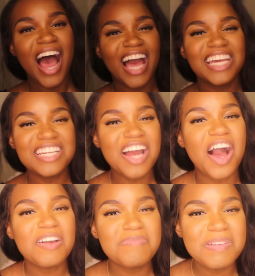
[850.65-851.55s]
I can
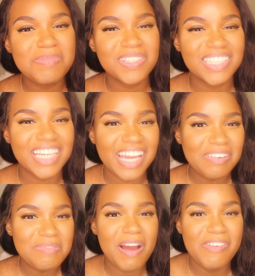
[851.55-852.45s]
hug people
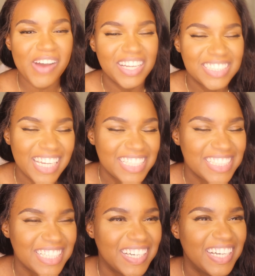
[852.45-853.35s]
again with my
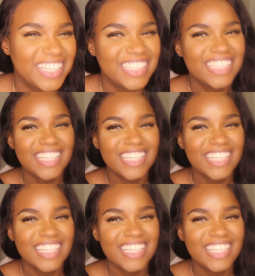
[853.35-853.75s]
foundation on.